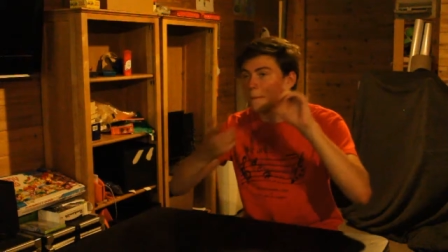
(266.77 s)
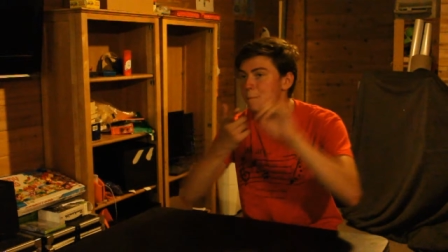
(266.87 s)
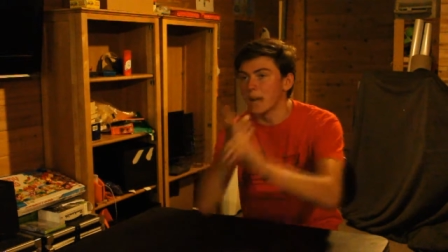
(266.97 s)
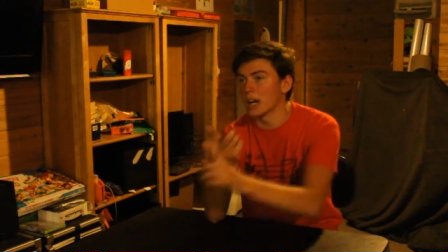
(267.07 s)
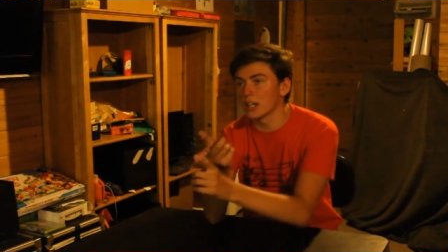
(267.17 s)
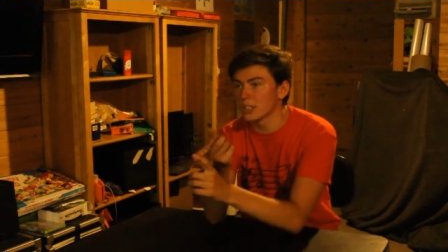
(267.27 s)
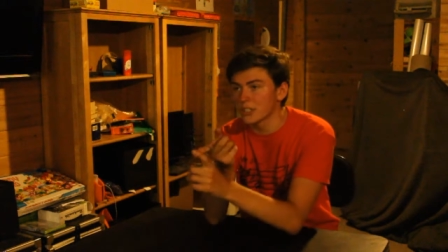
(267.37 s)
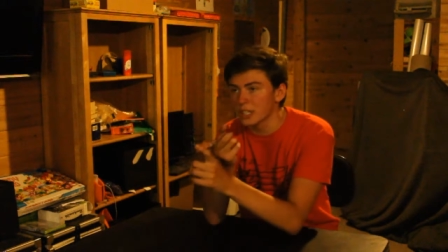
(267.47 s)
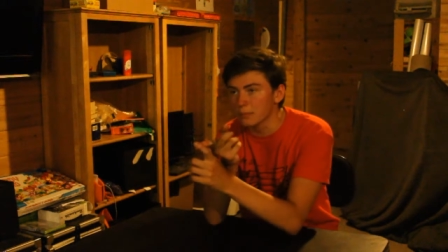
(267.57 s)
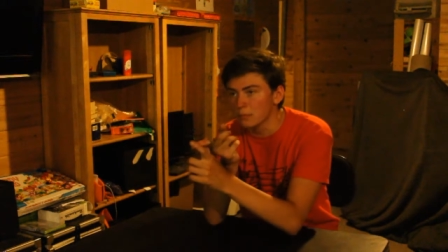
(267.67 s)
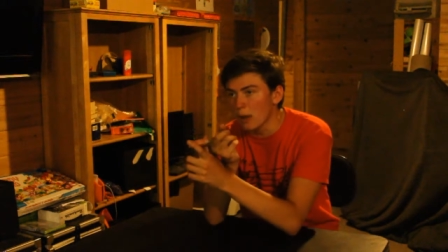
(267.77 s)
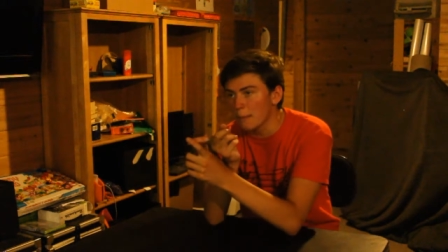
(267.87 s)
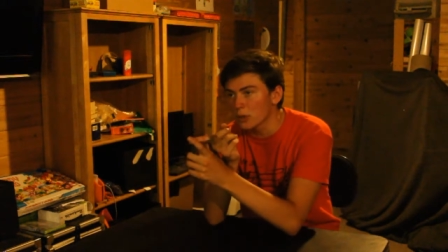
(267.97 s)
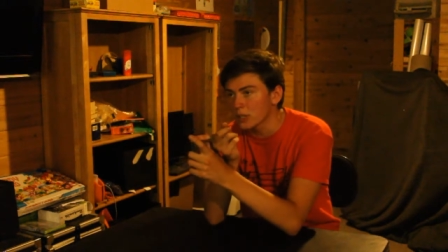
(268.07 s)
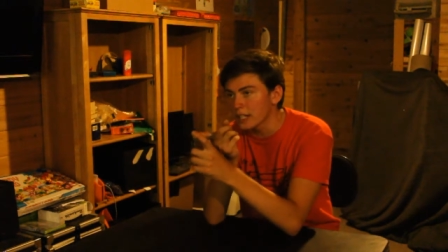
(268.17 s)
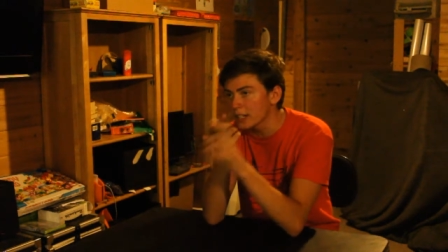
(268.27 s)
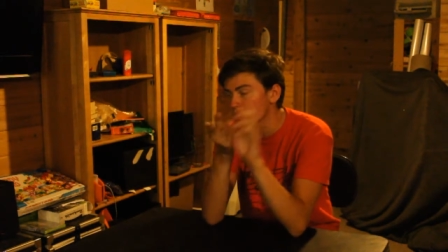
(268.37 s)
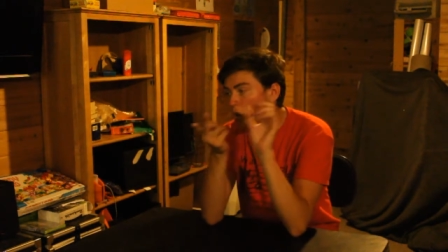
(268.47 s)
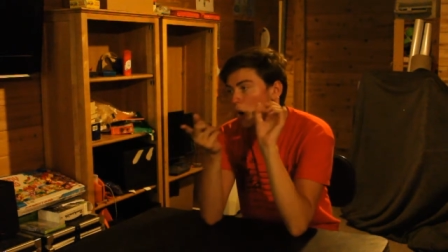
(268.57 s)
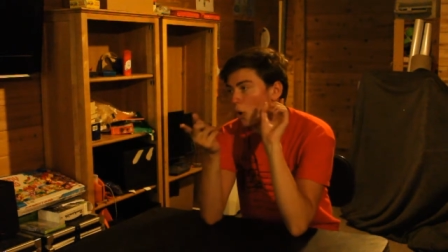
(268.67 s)
embarrassing
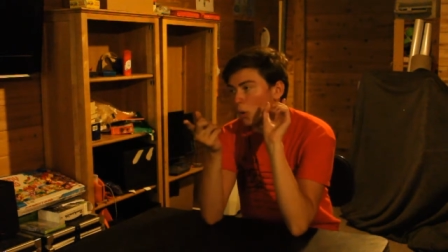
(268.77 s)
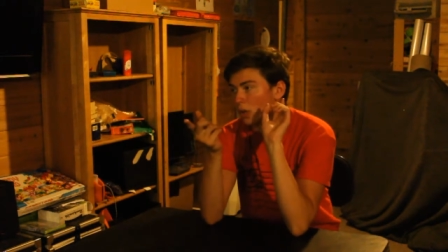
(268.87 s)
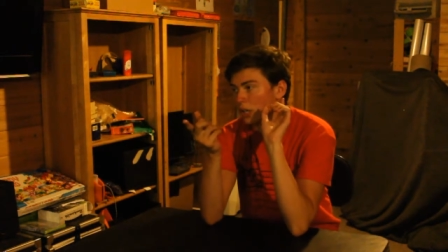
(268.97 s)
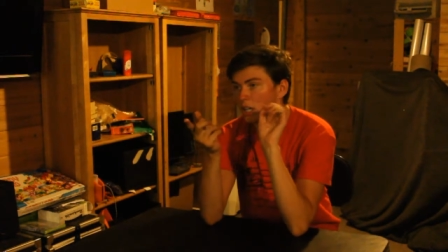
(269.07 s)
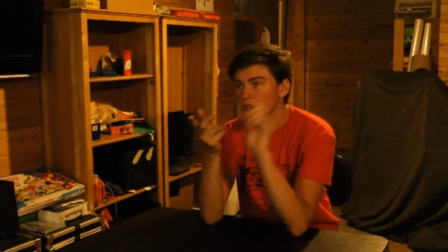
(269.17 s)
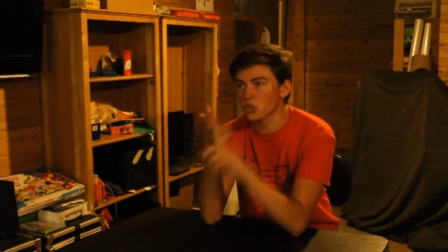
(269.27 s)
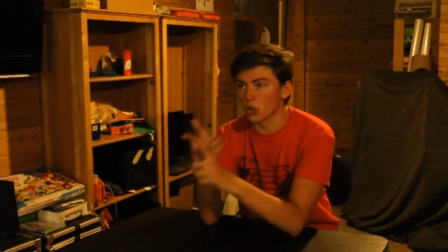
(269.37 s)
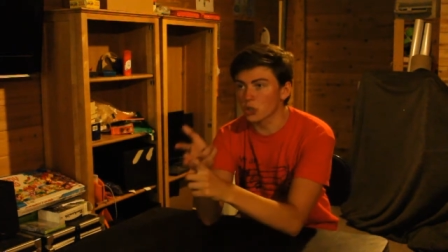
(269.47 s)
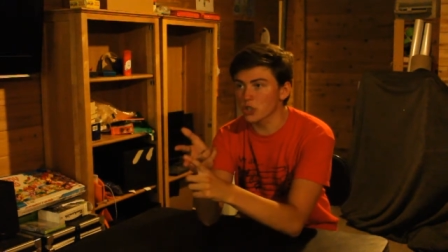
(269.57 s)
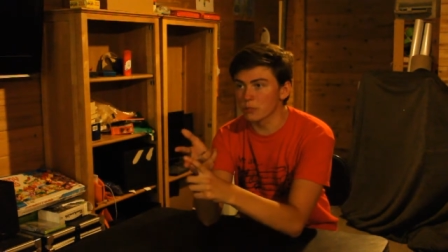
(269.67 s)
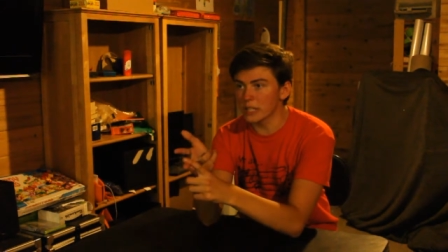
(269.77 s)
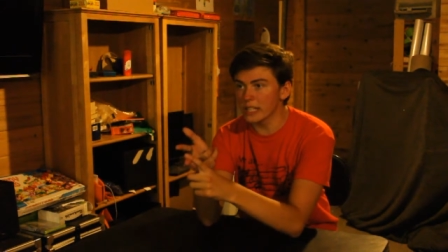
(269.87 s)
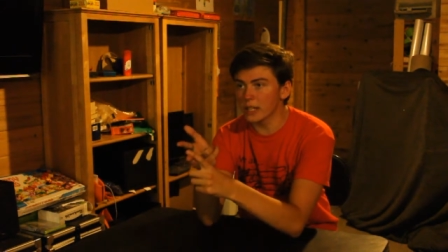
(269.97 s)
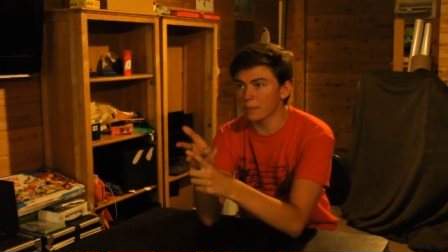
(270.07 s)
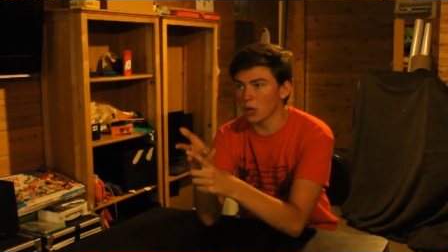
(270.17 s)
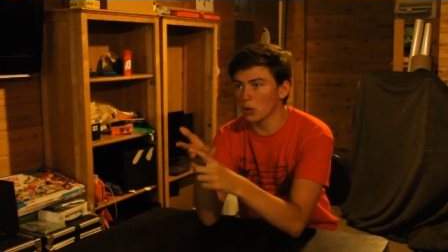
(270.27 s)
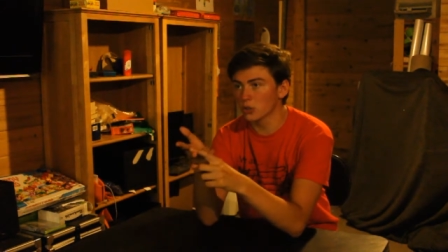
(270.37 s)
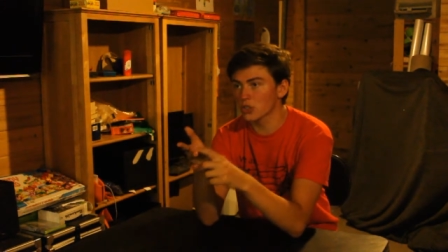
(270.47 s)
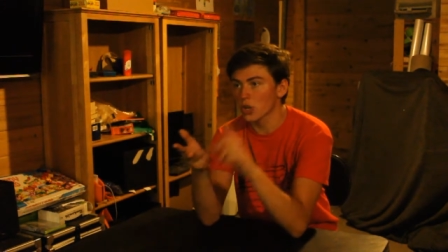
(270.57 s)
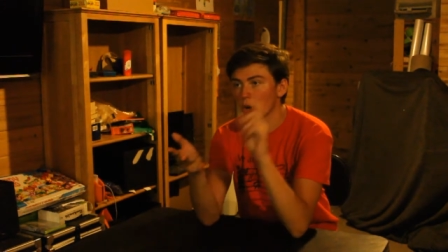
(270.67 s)
memories or social media
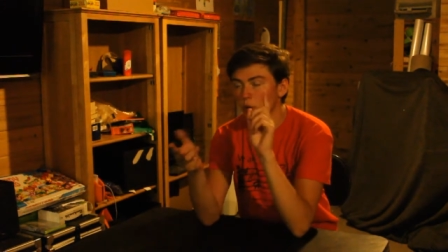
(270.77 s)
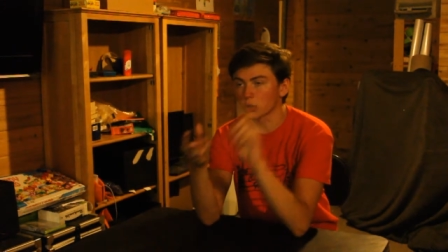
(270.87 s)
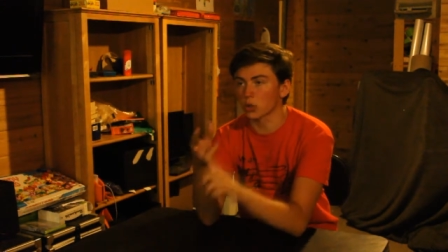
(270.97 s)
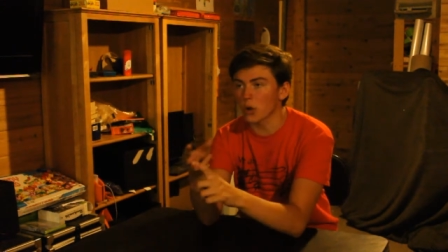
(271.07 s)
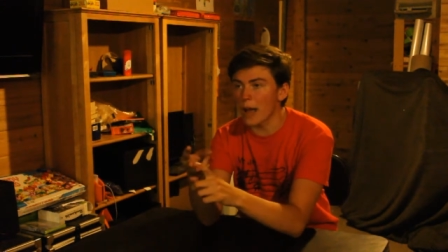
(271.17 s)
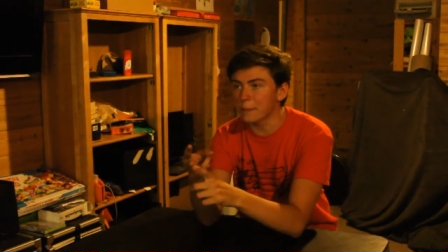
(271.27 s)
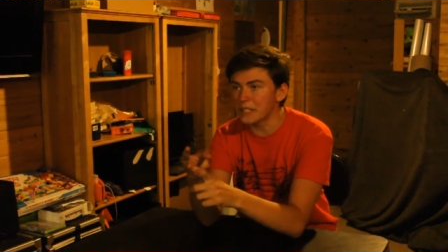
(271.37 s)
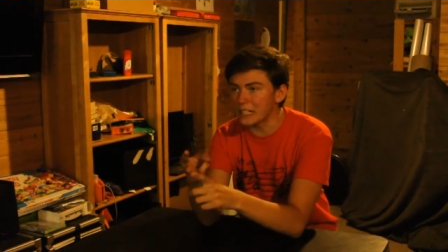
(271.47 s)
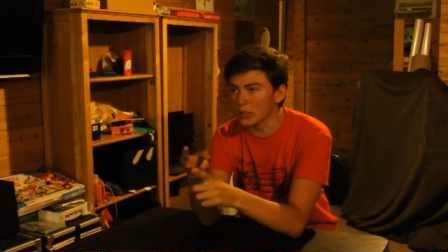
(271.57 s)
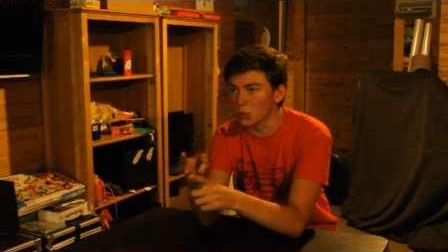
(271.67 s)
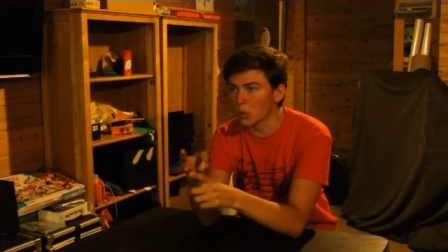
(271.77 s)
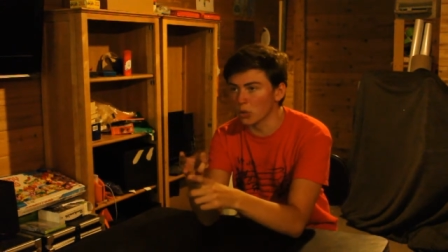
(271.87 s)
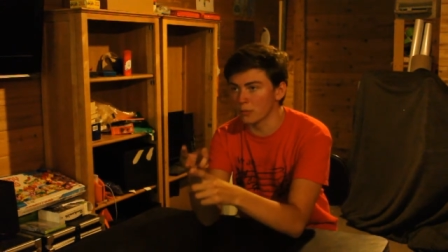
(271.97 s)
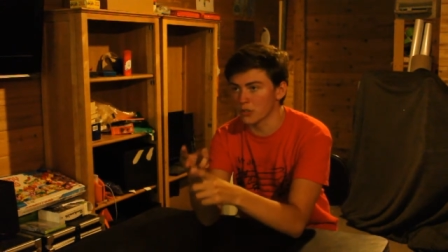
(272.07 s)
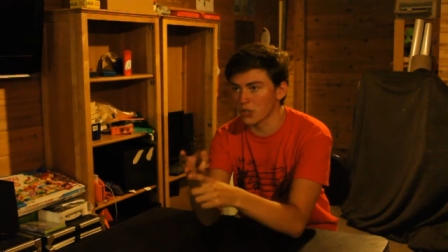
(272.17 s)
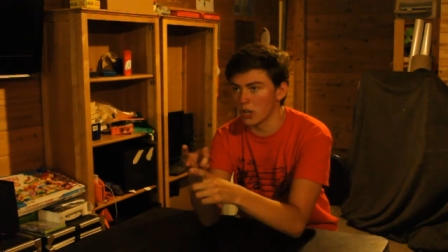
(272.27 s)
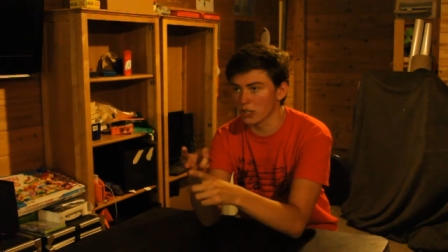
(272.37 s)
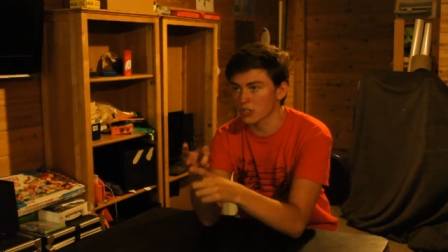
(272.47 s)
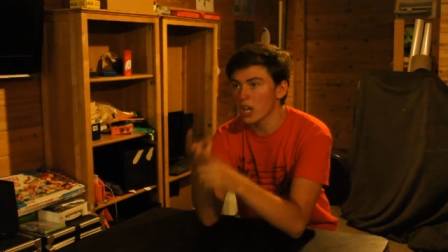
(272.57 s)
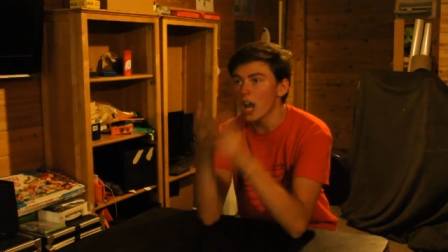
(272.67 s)
posts or crappy earworm
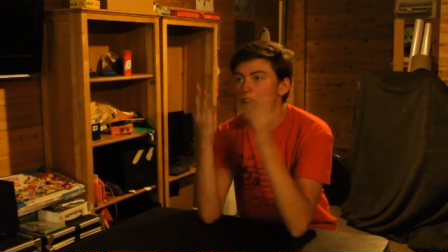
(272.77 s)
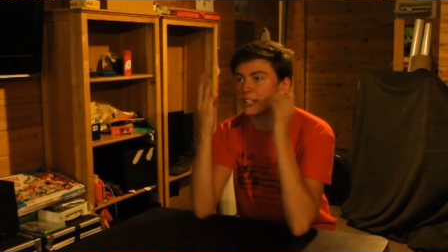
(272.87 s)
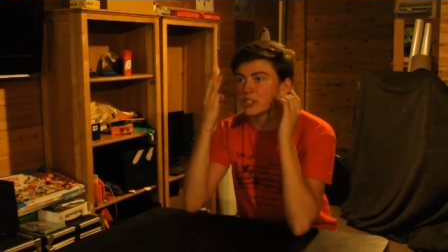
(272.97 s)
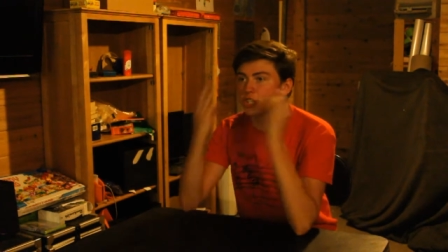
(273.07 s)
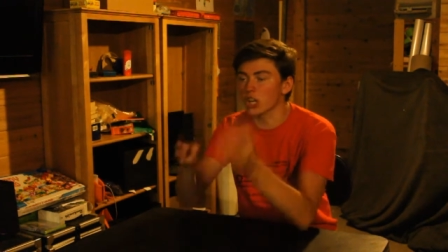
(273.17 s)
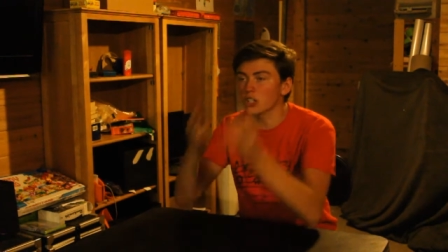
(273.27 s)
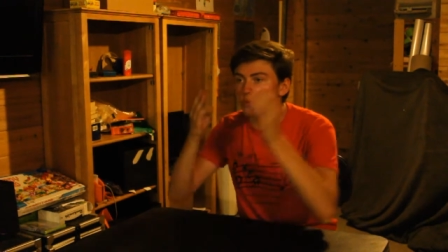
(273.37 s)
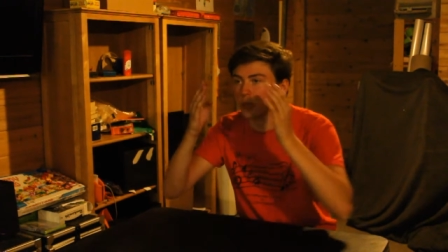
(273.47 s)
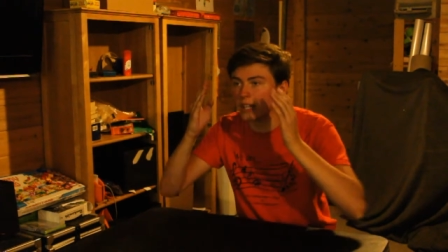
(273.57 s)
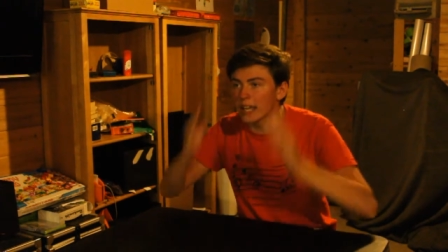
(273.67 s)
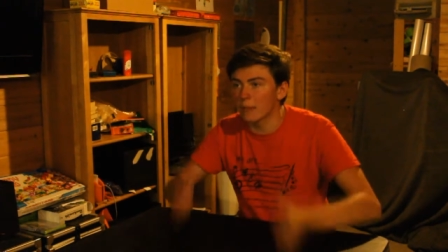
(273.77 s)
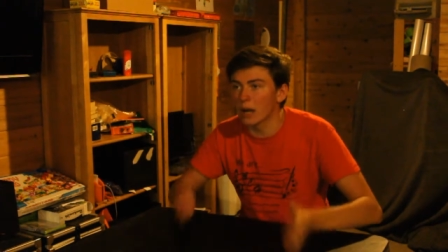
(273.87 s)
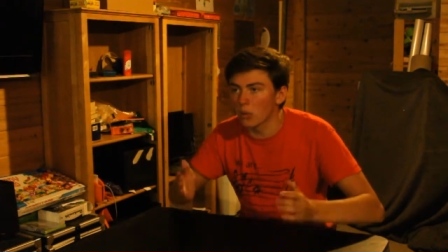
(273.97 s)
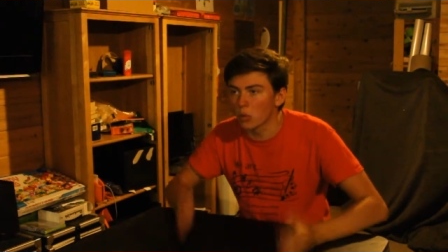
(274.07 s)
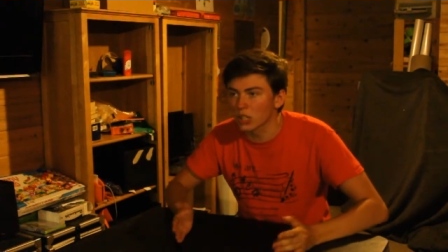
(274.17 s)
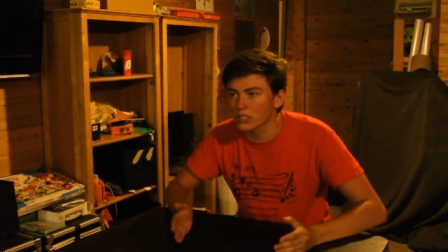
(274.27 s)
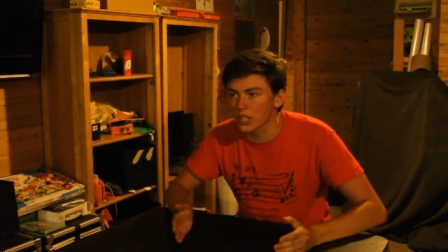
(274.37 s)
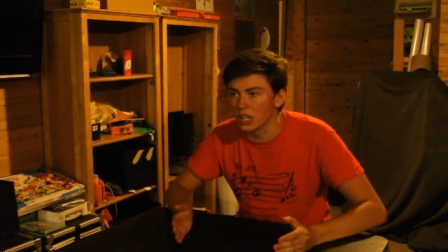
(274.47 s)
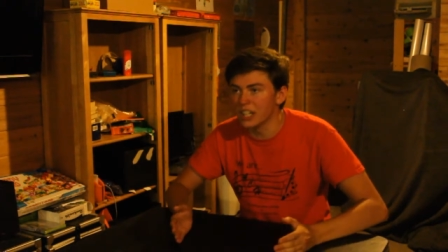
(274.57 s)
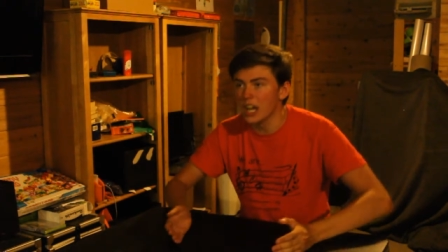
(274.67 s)
songs. I just want to get my work
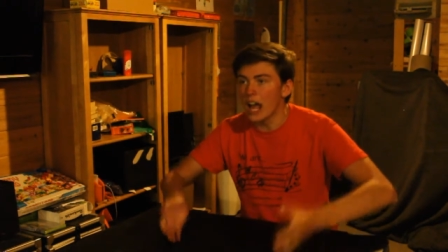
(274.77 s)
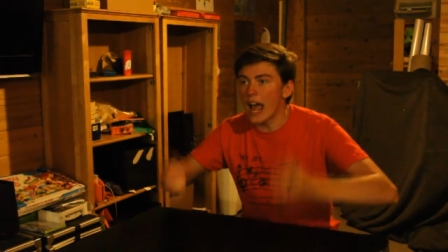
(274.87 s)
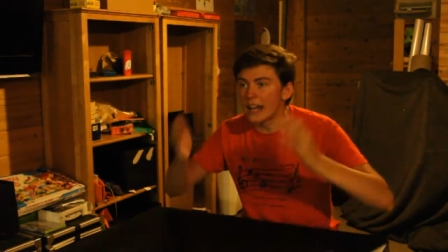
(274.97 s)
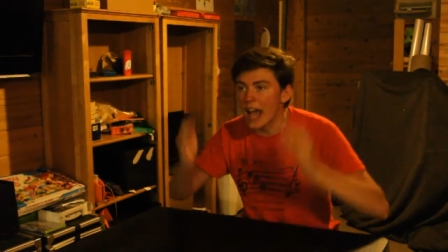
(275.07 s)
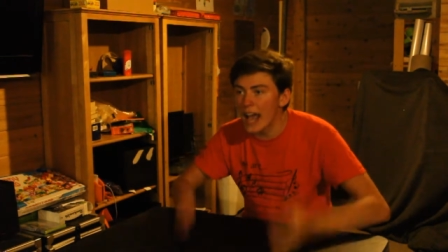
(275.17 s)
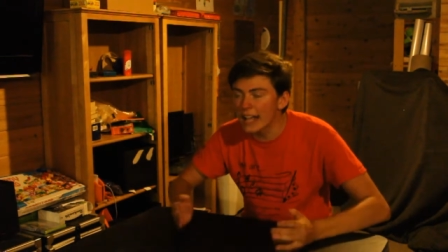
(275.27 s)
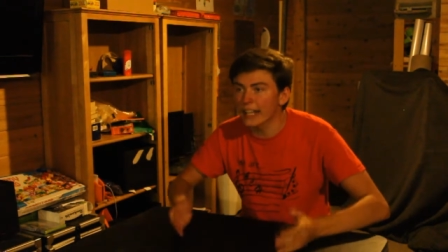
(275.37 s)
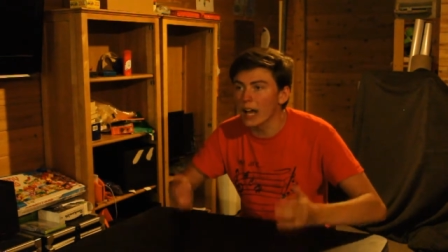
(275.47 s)
done and hang